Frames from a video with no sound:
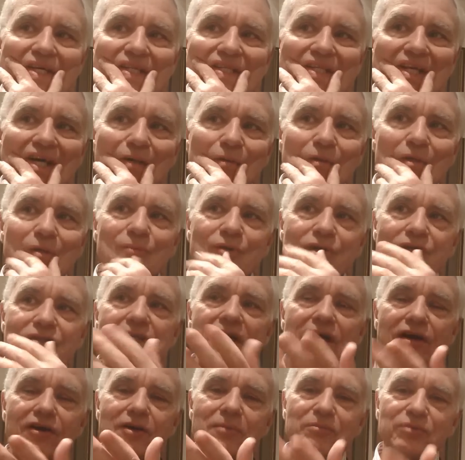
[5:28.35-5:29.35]
Now,
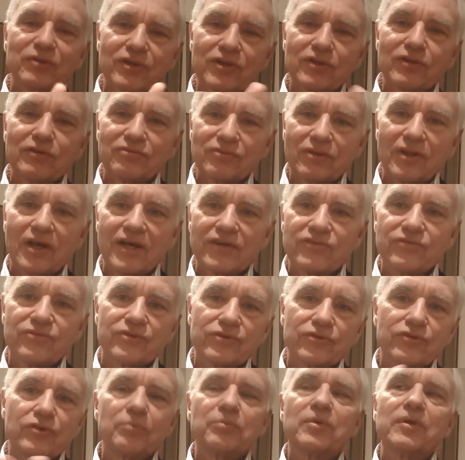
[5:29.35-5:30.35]
communitarian political
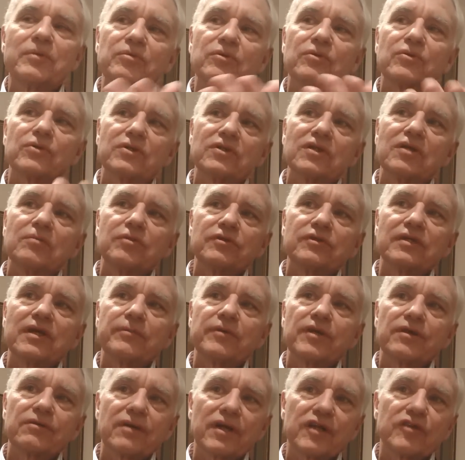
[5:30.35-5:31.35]
philosophers are people who are liberal
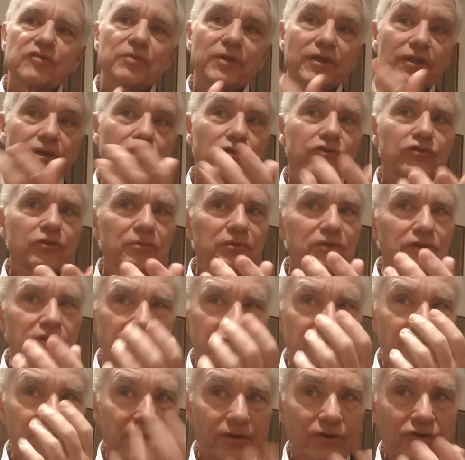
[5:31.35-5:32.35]
Democrats, but they also believe
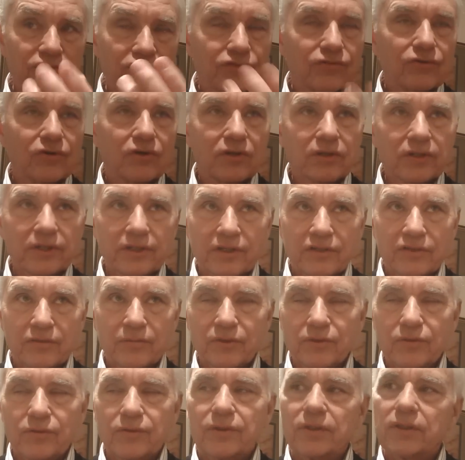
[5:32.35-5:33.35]
very strongly in
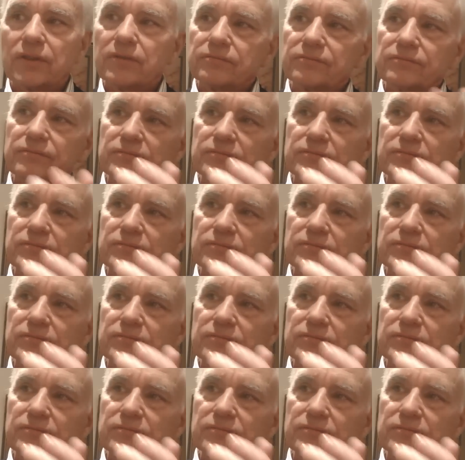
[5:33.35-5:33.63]
community.